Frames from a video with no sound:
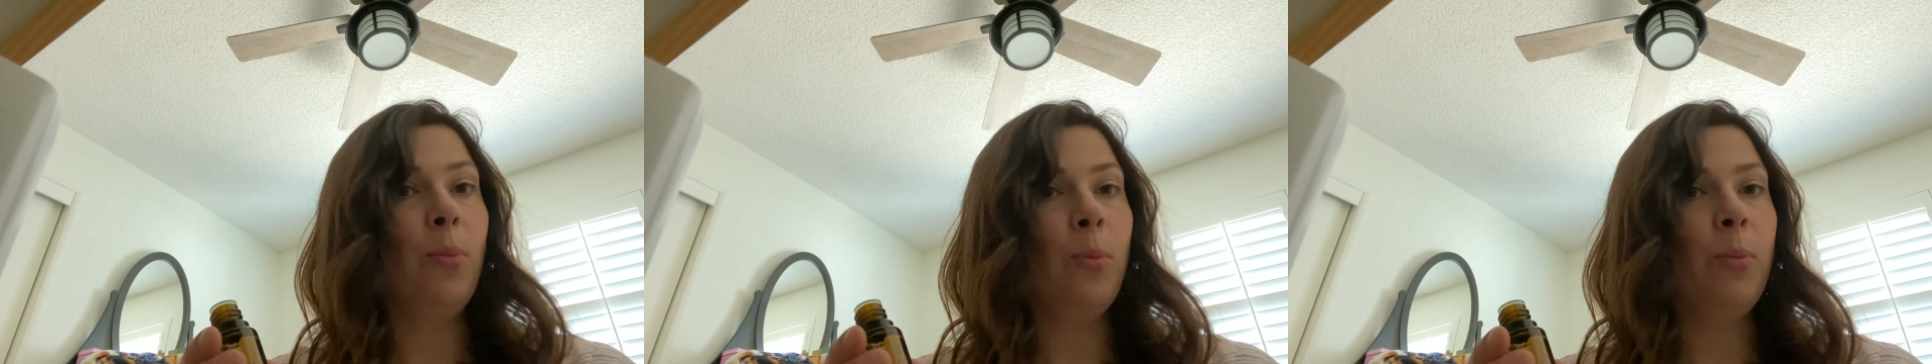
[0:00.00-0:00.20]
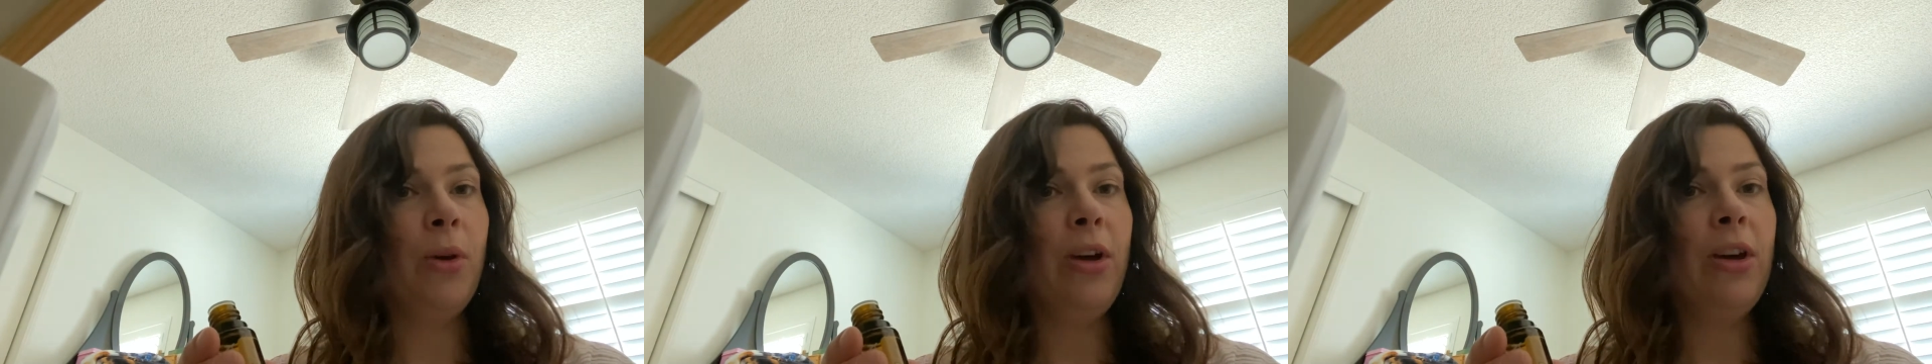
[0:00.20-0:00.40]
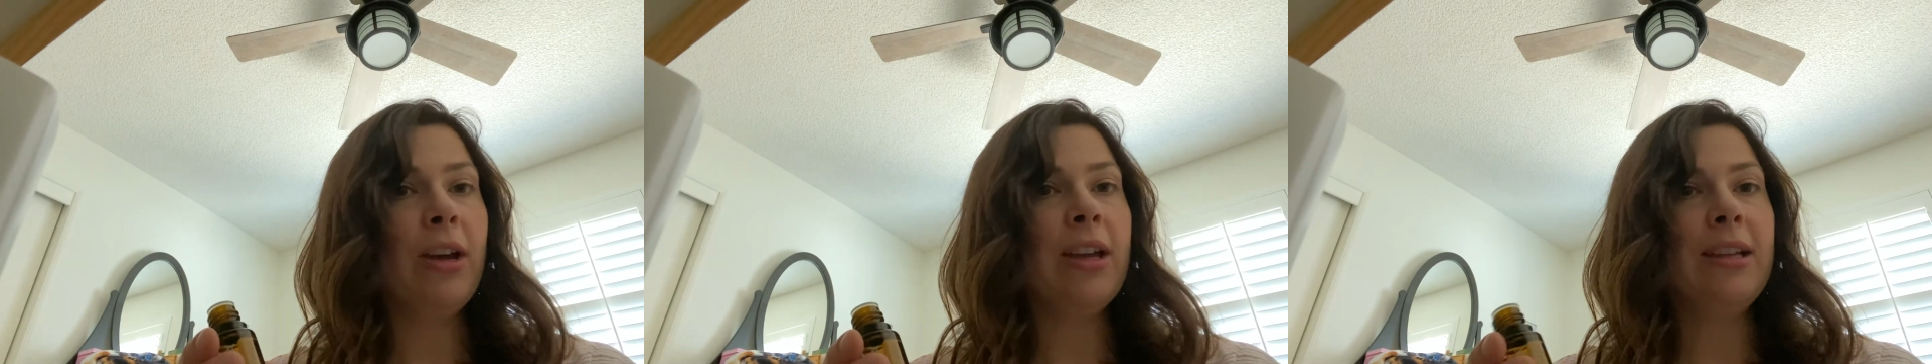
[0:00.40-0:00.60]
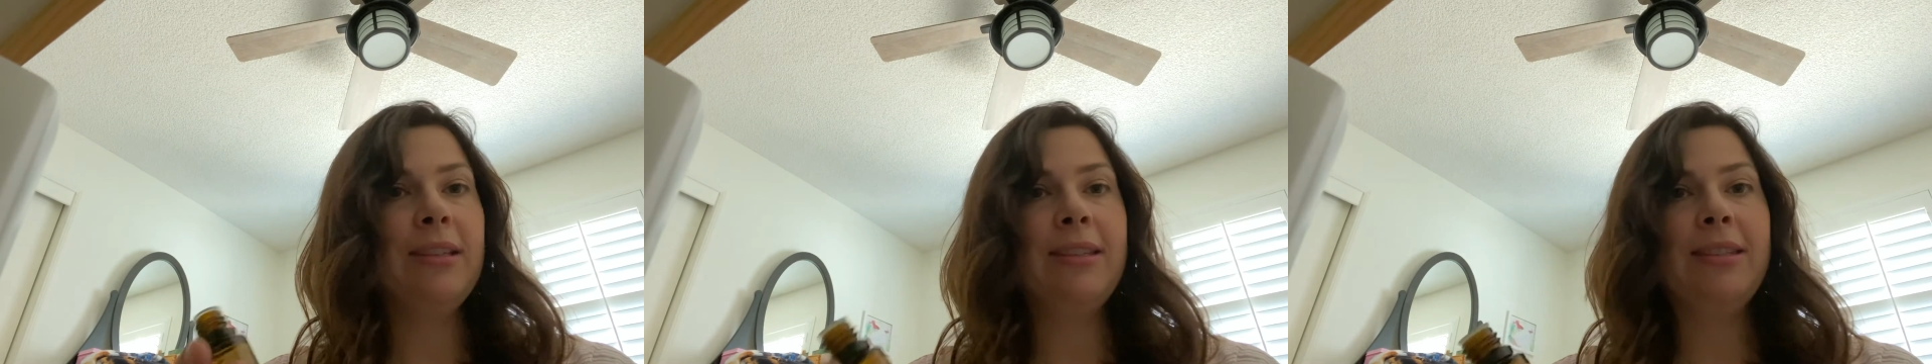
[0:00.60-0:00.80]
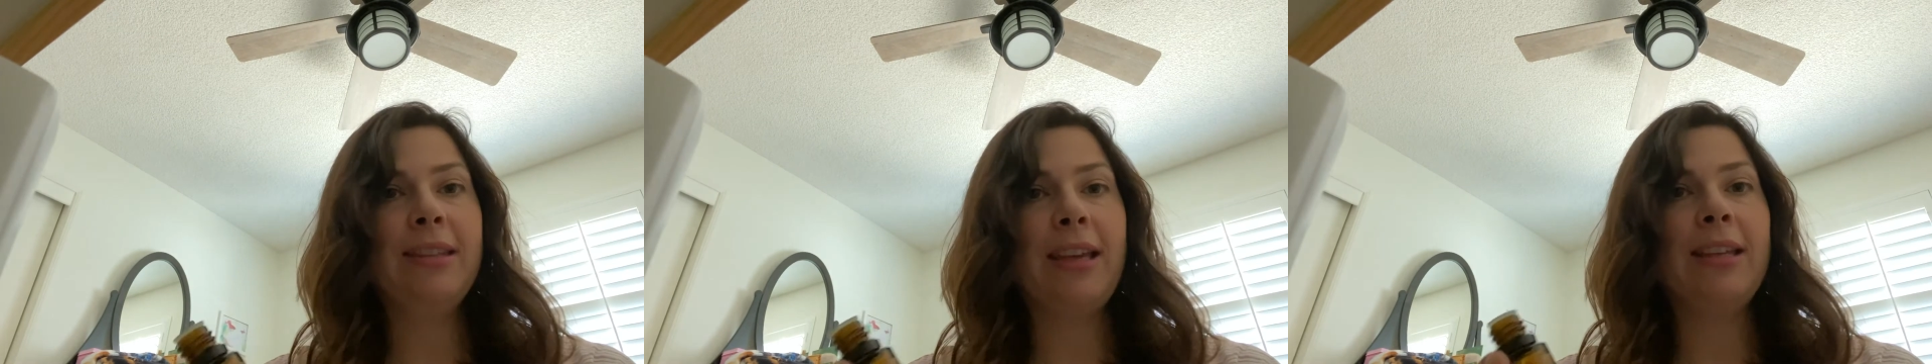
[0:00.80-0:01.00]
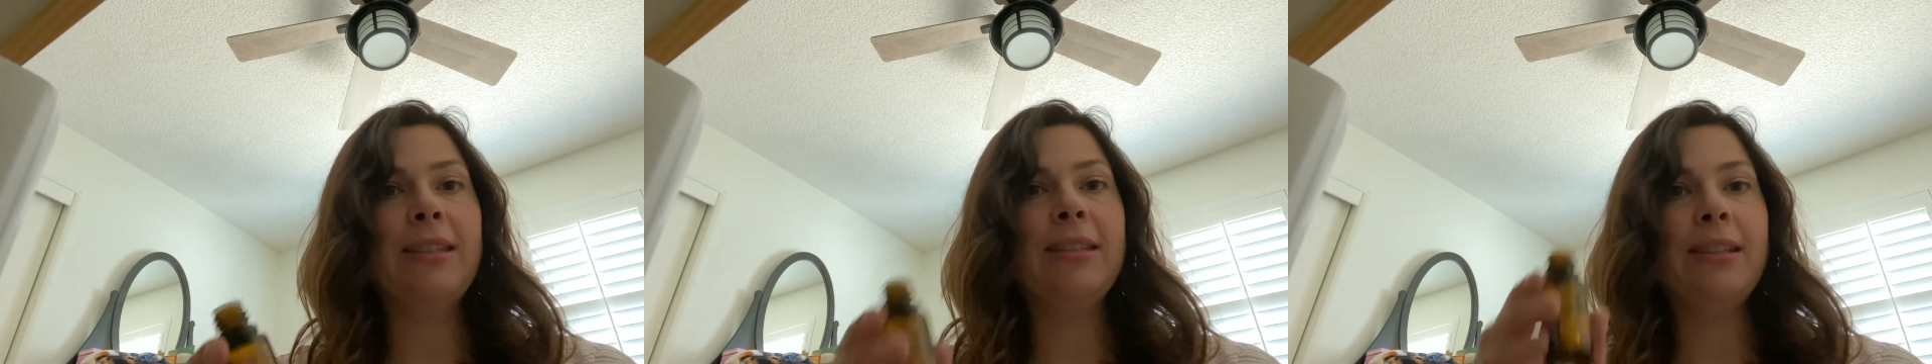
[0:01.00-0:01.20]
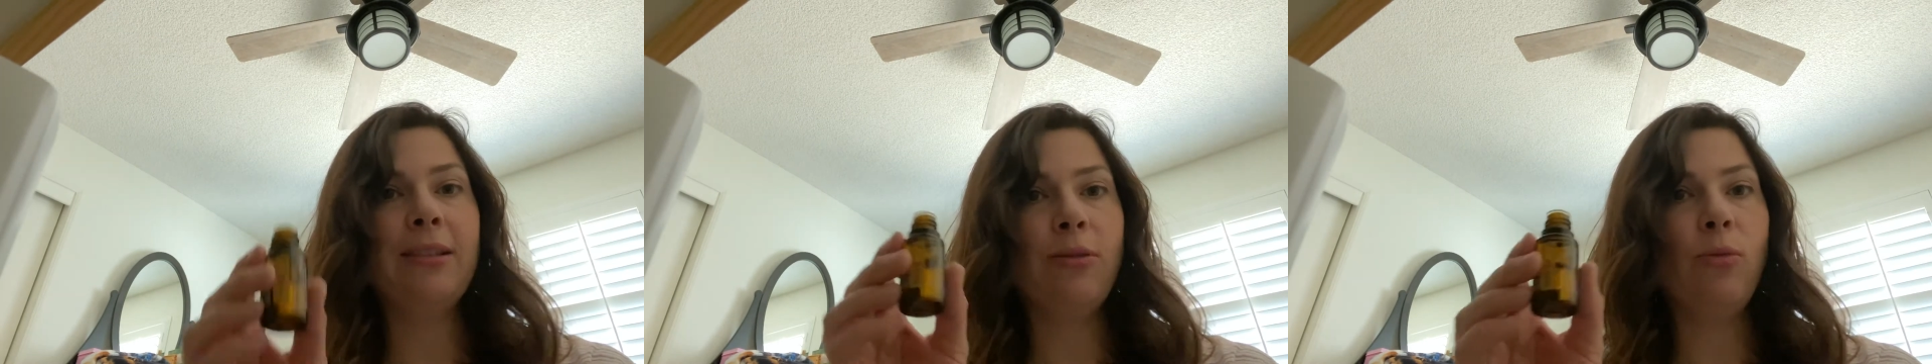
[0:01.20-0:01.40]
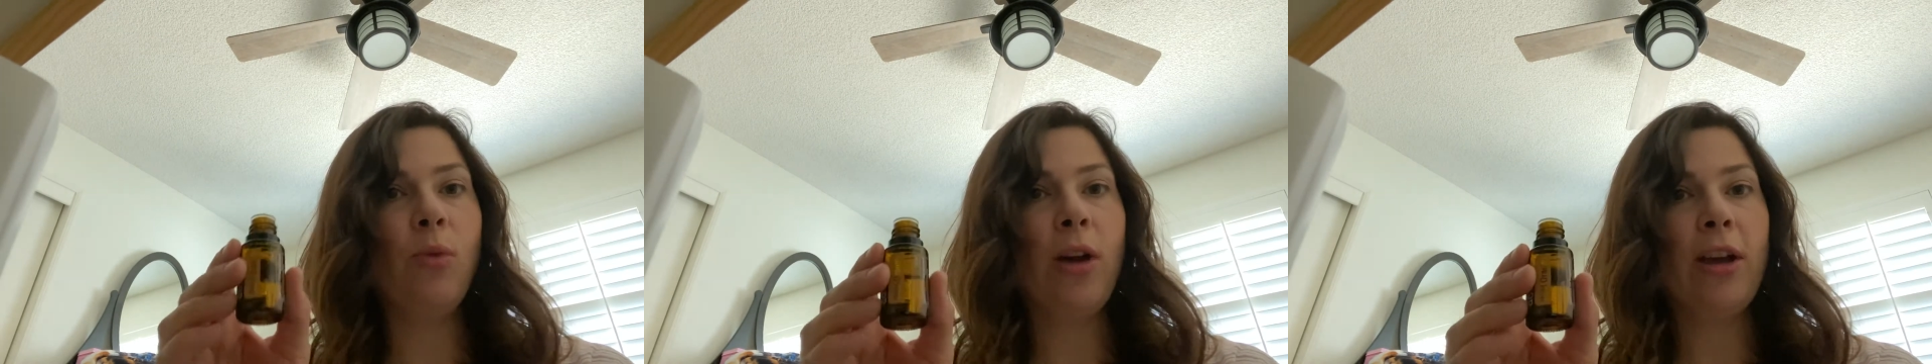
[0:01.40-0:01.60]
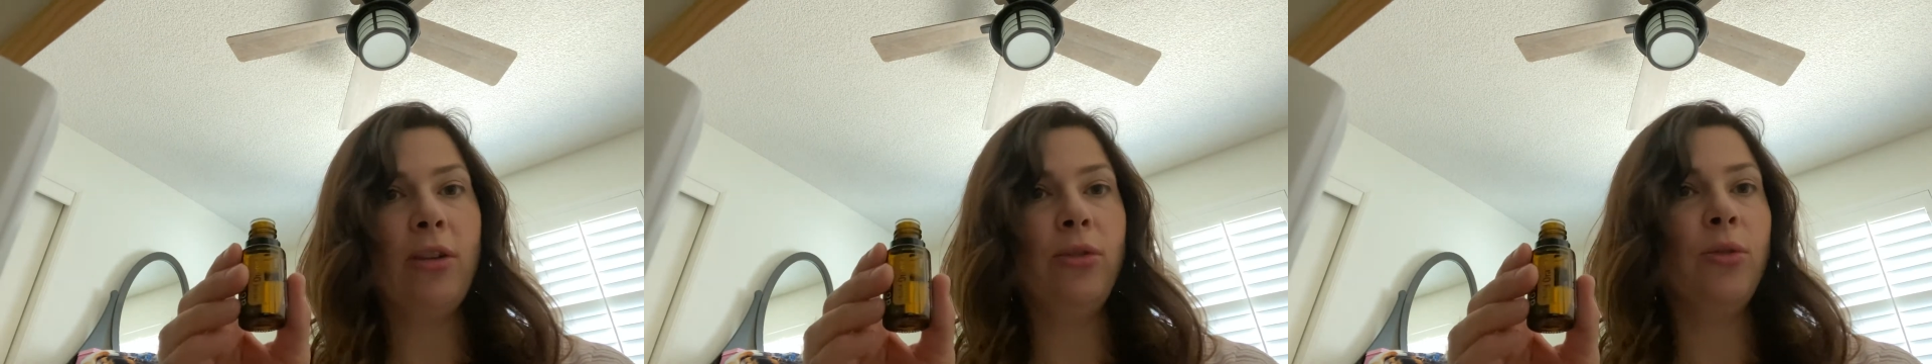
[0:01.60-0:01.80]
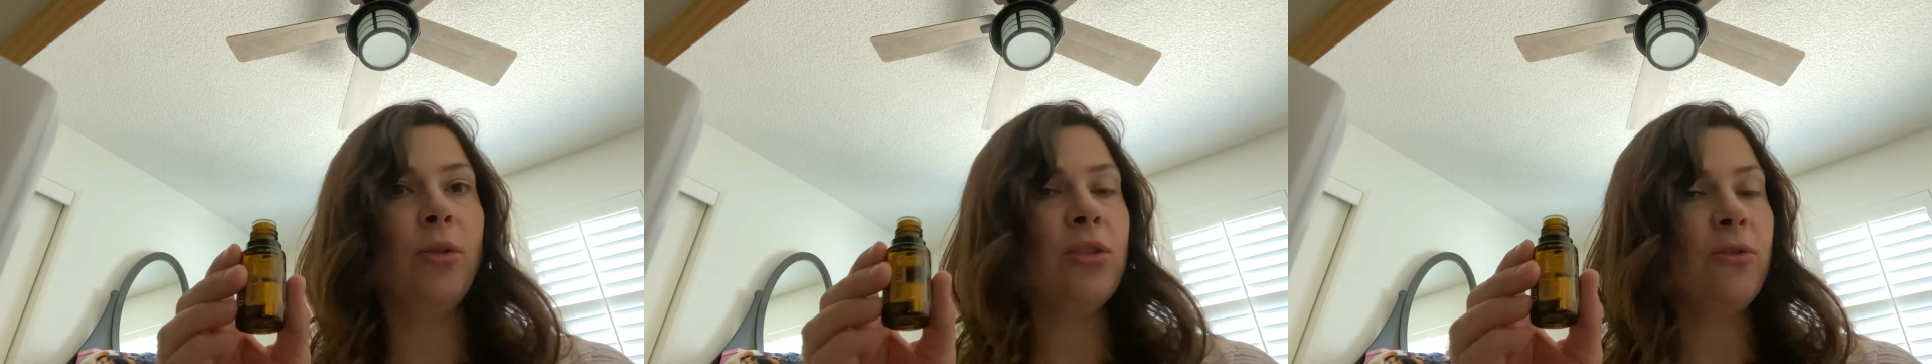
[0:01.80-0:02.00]
book, it says
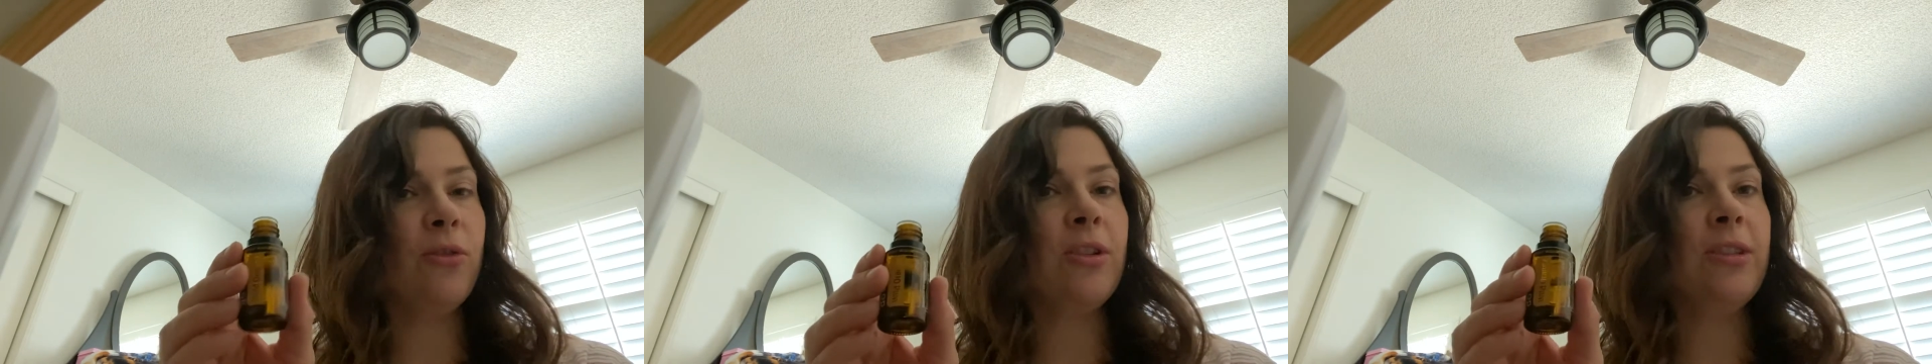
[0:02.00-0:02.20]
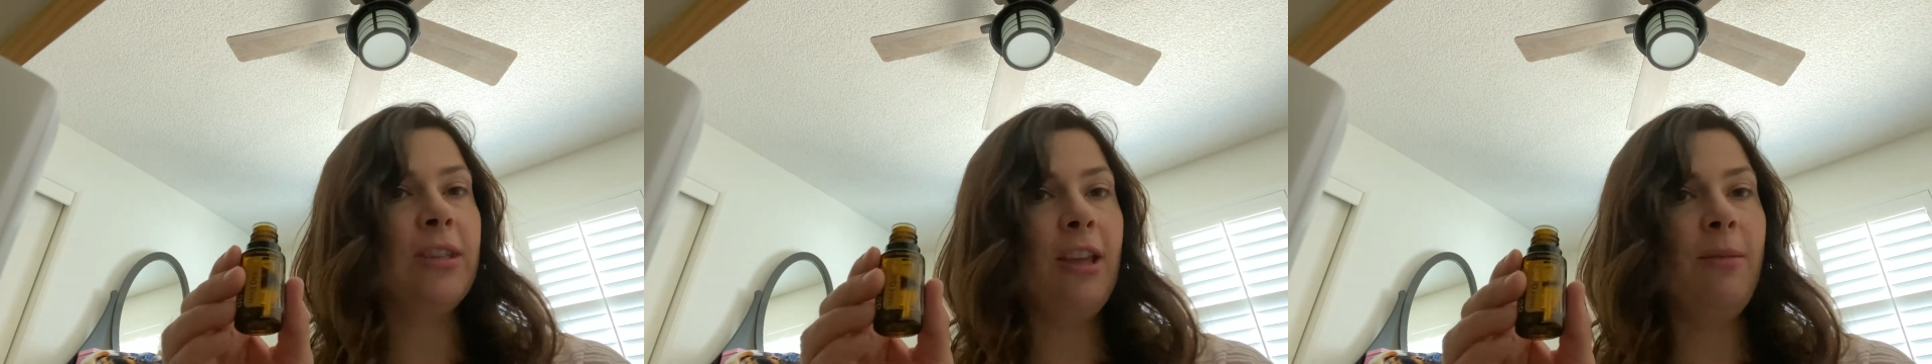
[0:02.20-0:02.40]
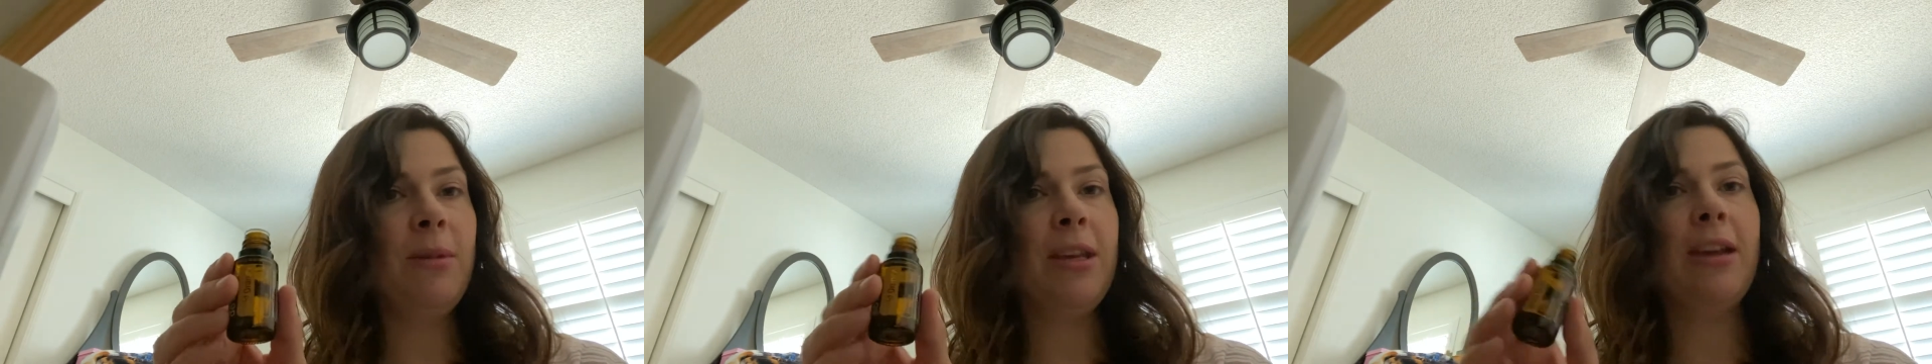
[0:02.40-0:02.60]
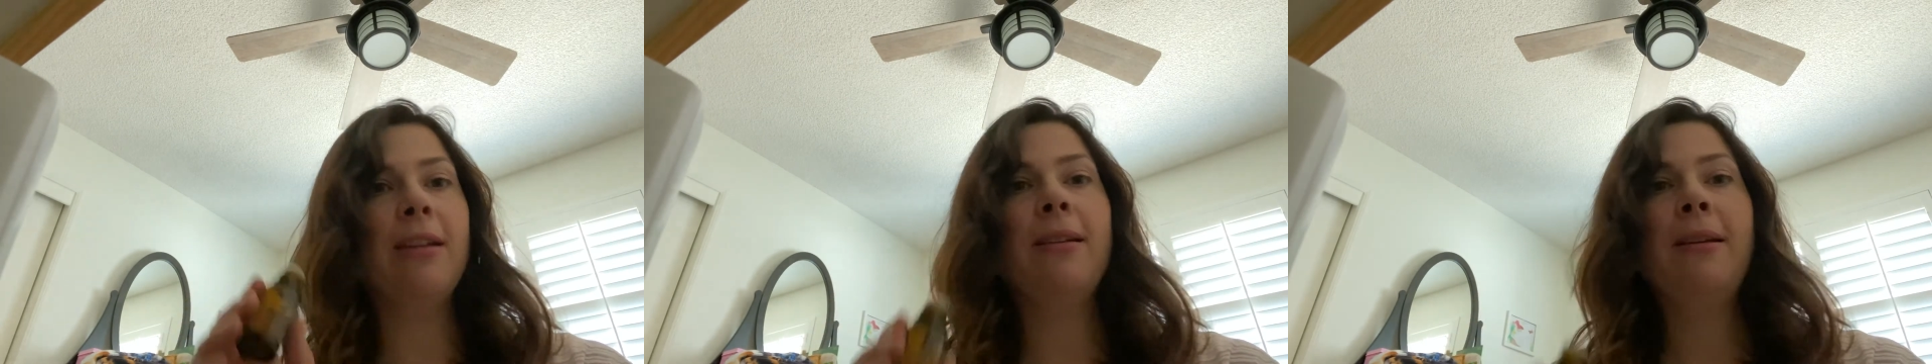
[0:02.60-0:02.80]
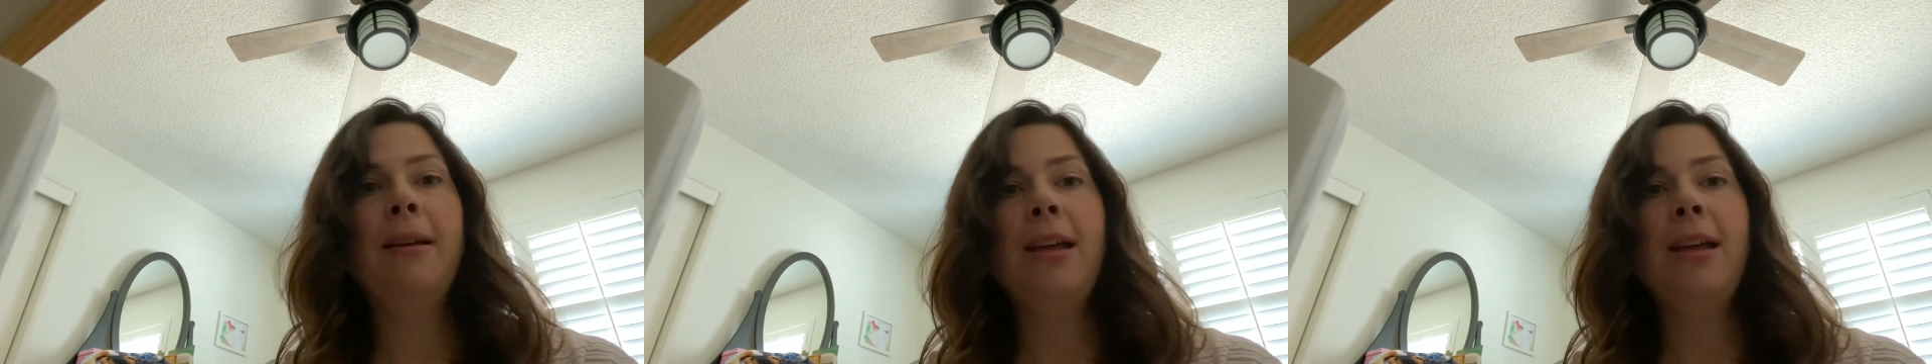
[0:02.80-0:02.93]
wild orange for insomnia.